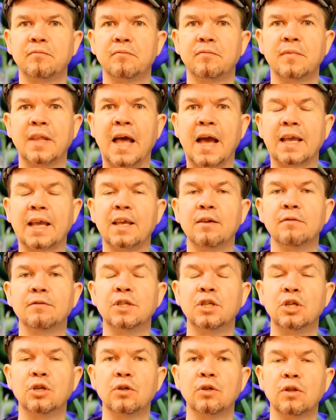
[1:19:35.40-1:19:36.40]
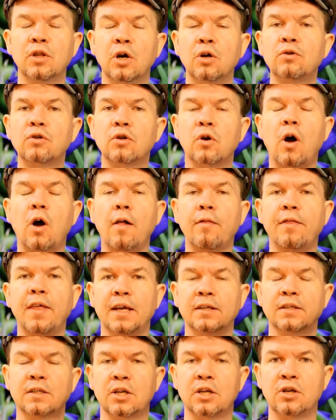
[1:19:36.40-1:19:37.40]
that gives you, those are all
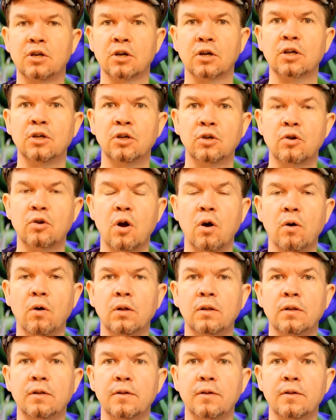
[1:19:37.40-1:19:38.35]
things in your control.